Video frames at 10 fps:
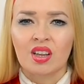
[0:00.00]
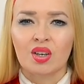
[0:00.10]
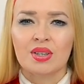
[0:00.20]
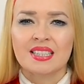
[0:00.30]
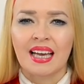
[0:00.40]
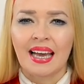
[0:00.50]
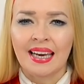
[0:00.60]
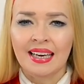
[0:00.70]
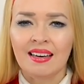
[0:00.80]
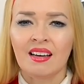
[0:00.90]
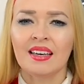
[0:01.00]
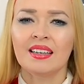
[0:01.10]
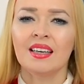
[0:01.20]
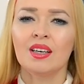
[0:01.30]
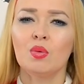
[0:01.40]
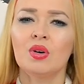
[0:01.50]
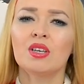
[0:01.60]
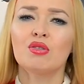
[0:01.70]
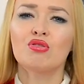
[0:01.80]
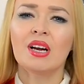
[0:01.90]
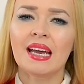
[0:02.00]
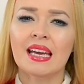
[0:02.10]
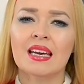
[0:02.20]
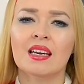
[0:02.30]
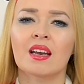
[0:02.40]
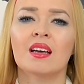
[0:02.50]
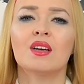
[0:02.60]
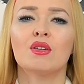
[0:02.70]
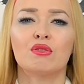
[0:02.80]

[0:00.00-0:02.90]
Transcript: There is a like in the word rain.